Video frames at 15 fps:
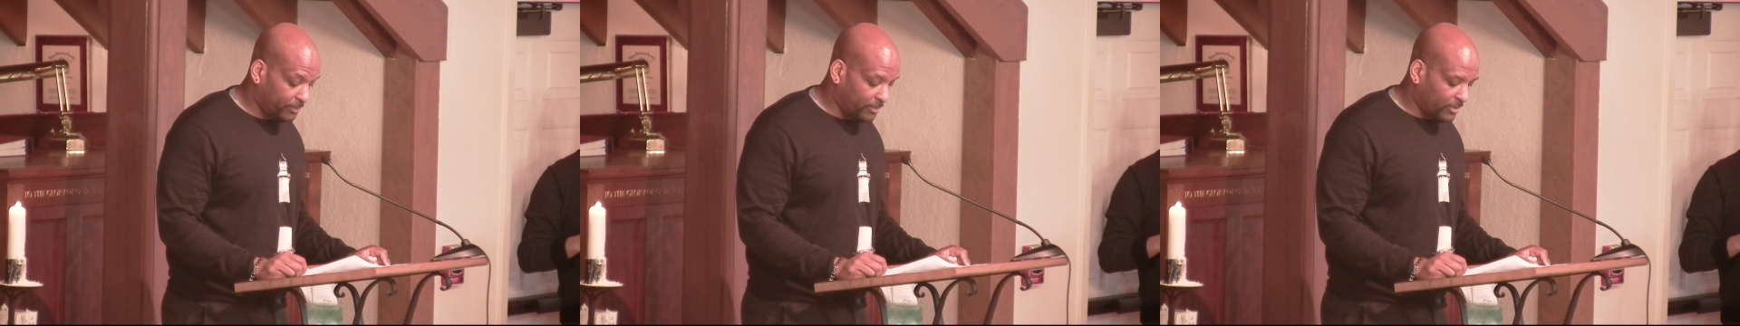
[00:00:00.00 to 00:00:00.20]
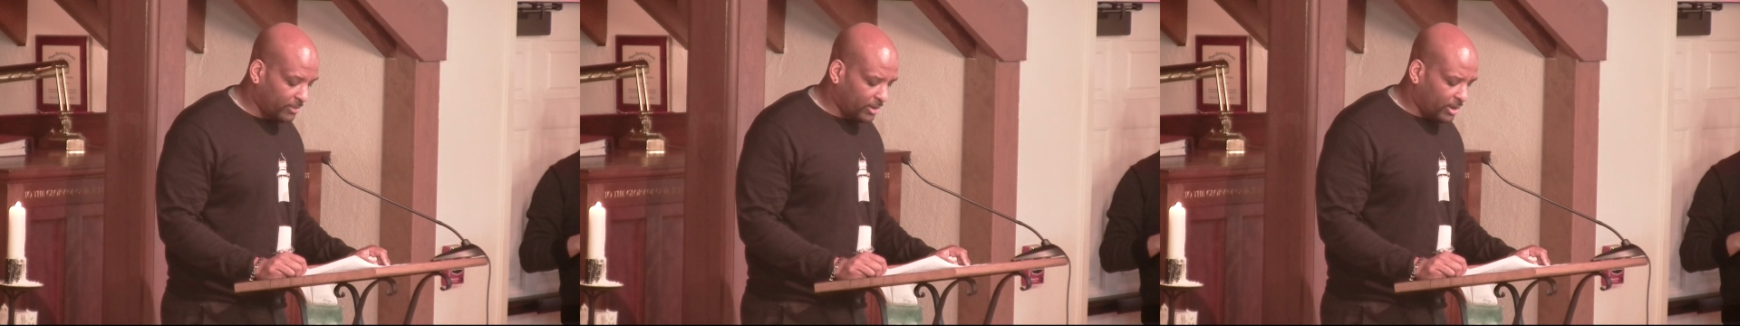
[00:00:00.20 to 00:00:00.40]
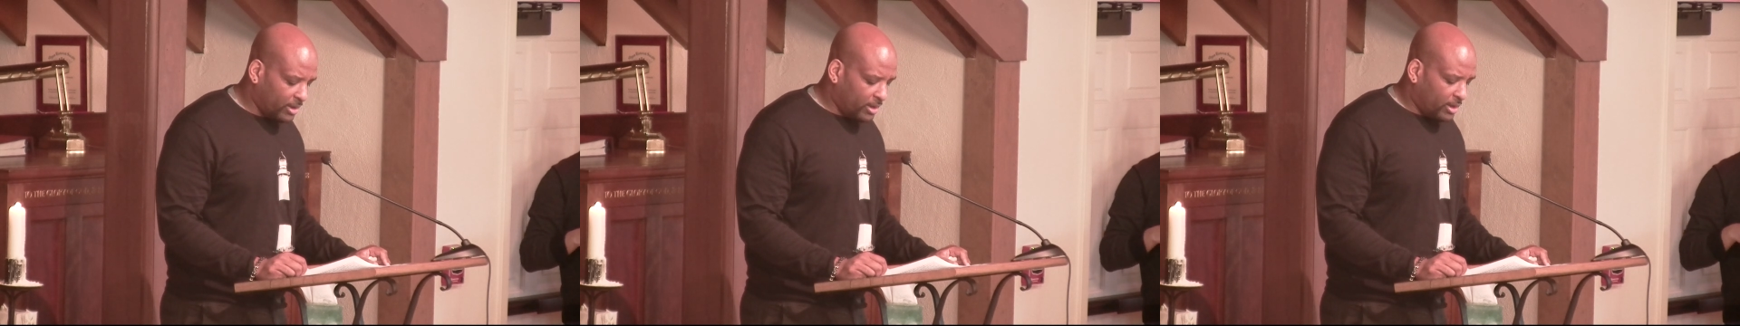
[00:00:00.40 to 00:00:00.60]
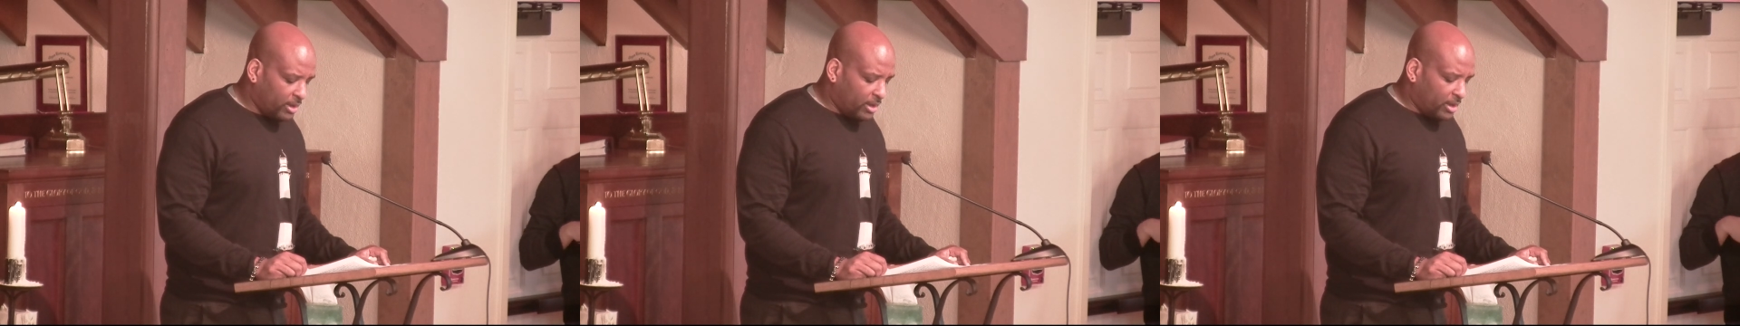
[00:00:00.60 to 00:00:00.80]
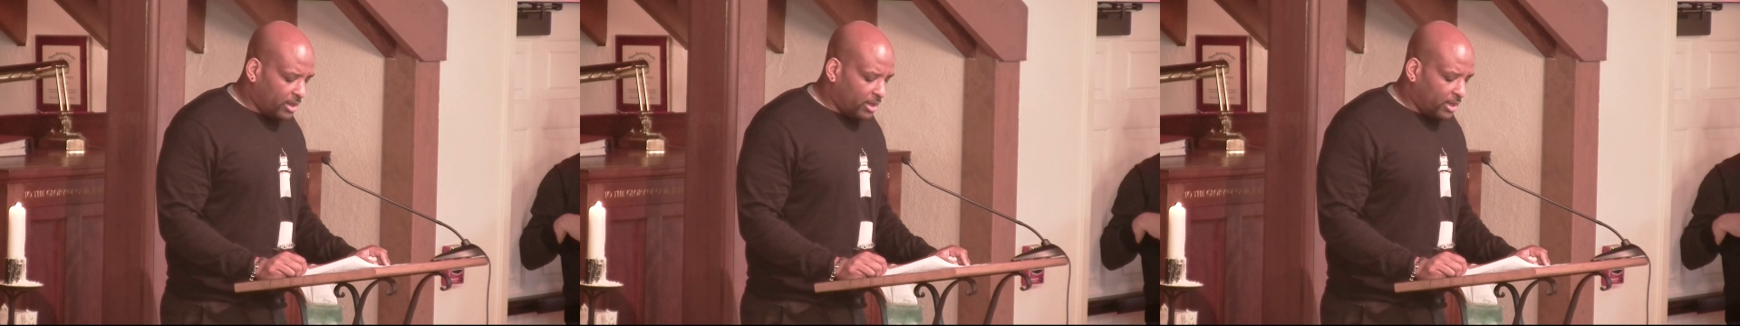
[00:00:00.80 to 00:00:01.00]

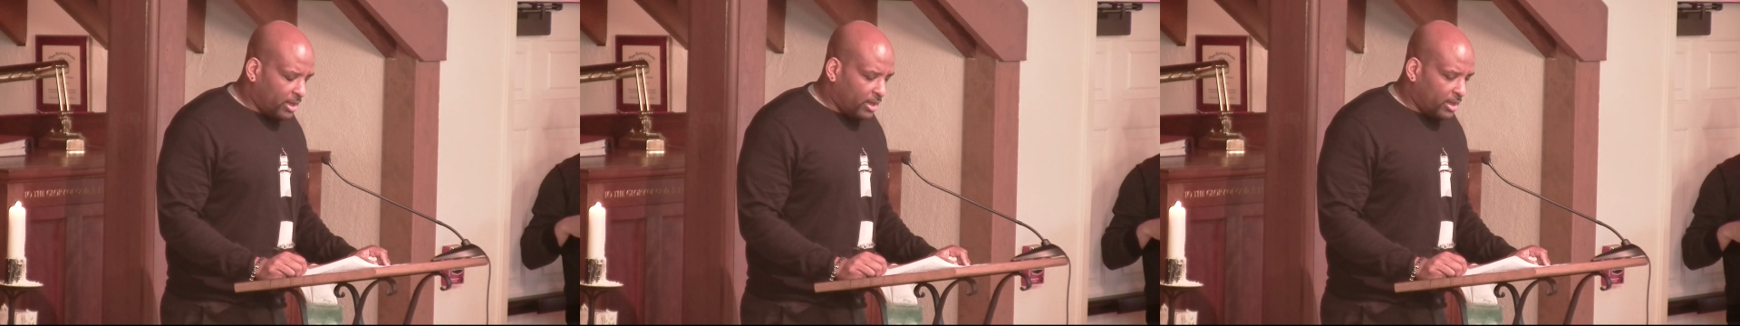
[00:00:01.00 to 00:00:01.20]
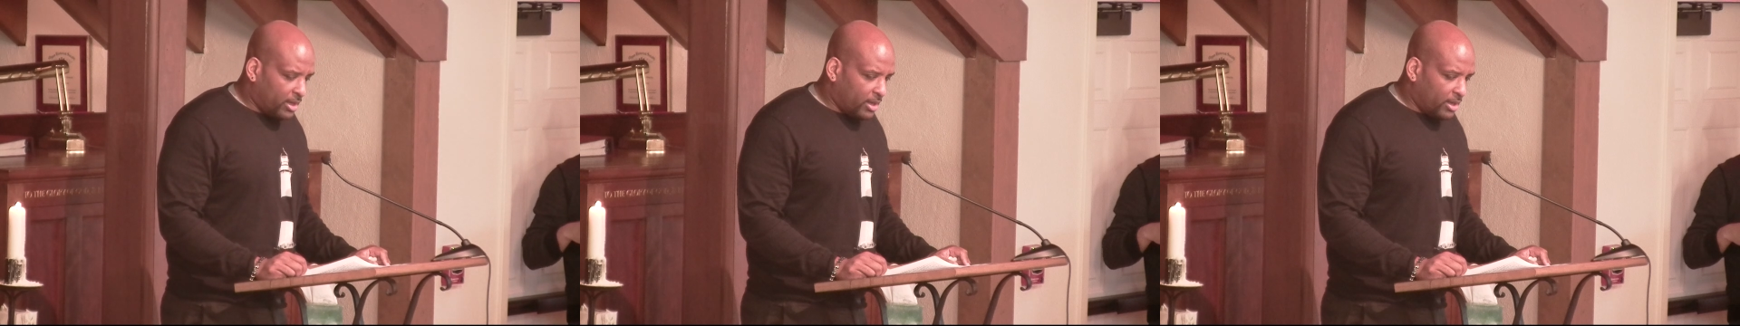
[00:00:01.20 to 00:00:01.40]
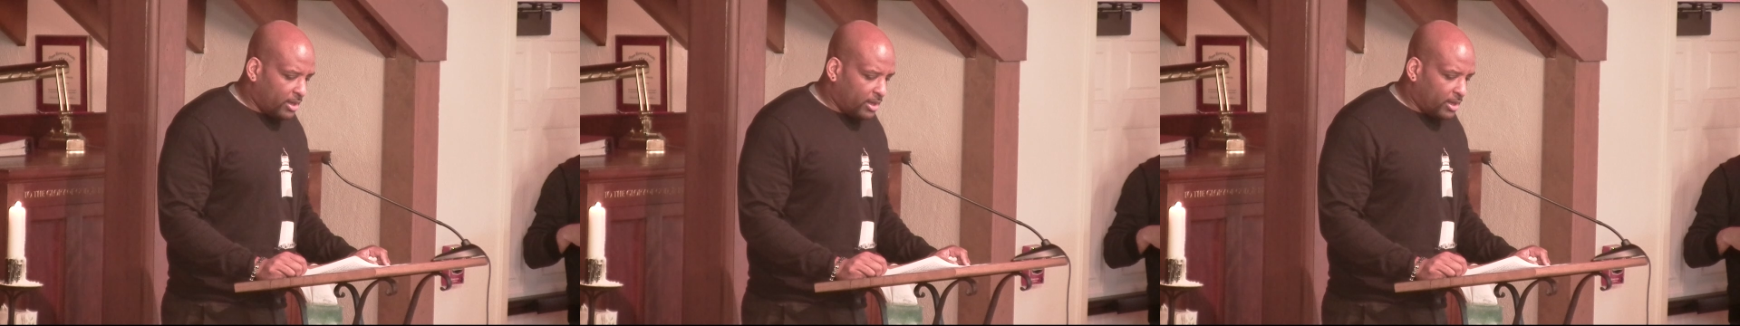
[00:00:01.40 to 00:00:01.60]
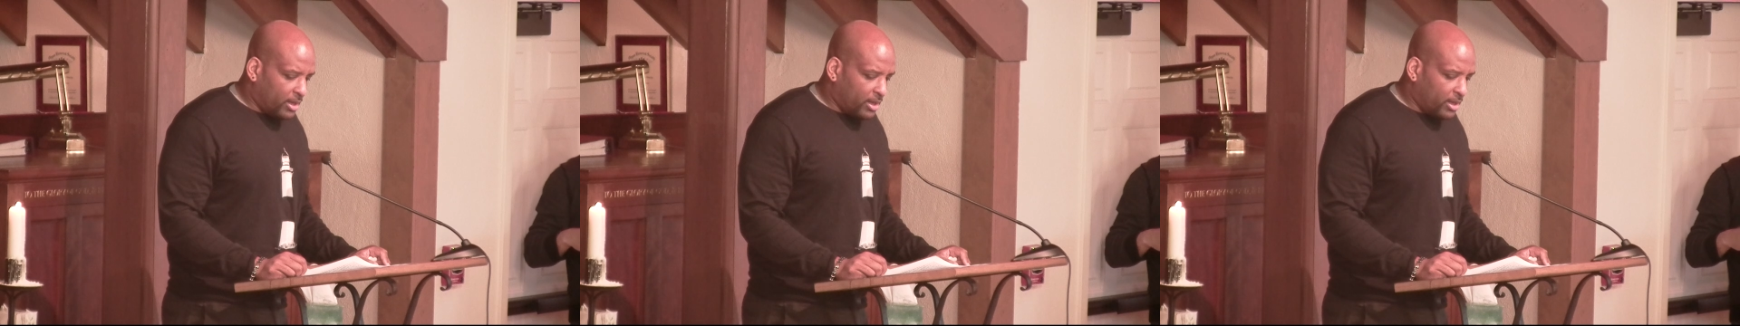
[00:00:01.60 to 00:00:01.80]
Nobody speaks.